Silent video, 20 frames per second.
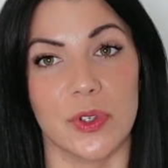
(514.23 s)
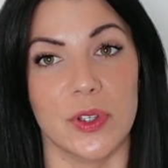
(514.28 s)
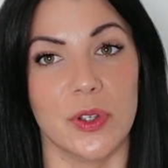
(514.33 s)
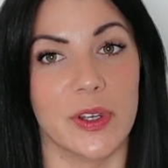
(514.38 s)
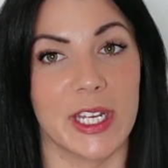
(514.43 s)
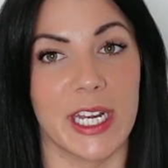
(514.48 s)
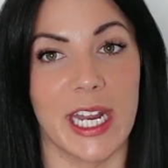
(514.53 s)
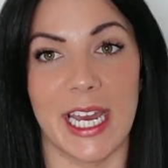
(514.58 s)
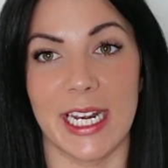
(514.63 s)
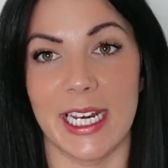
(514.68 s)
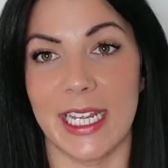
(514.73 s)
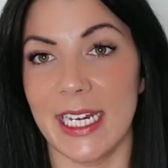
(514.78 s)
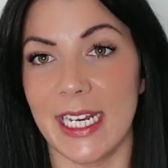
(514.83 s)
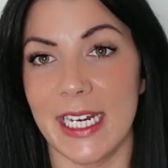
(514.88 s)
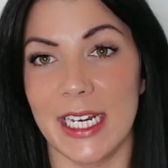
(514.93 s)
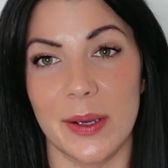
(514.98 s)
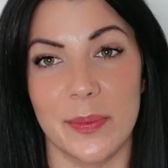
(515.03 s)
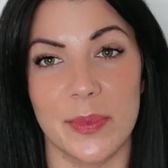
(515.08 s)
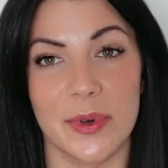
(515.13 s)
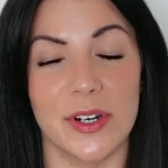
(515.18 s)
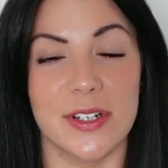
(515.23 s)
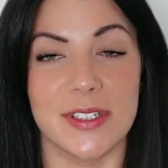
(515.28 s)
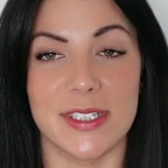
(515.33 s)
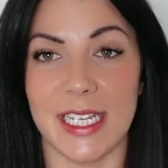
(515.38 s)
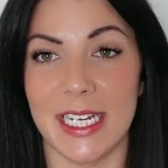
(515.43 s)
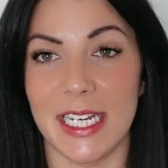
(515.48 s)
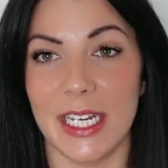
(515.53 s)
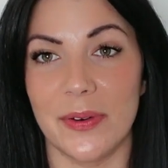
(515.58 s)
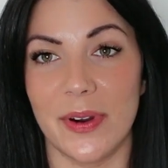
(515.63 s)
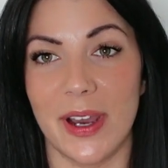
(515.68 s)
You can add any numbers
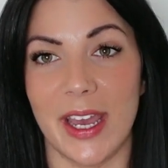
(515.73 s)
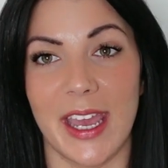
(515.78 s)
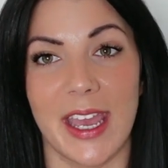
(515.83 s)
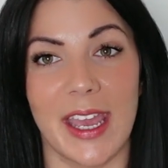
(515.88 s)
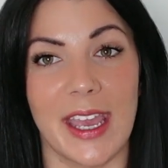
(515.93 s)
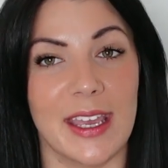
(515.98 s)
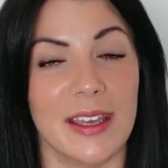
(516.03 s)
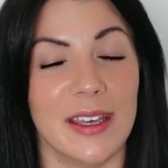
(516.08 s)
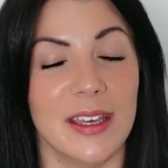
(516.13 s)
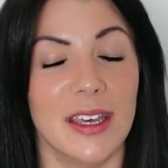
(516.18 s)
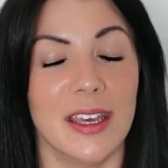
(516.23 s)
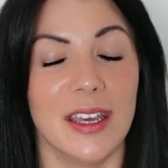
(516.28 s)
anyway.